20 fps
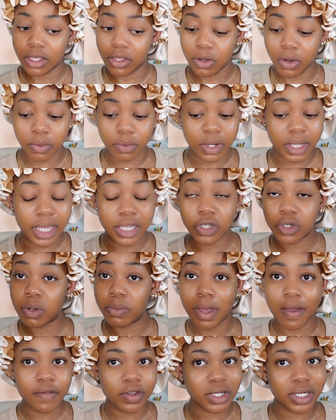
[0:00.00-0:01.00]
You're gonna get
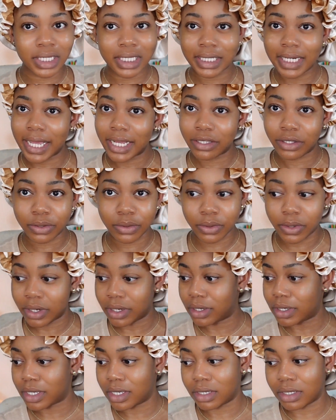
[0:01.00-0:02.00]
your beverage and a snack too,
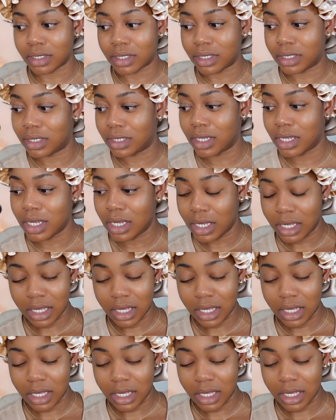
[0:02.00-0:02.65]
girl, because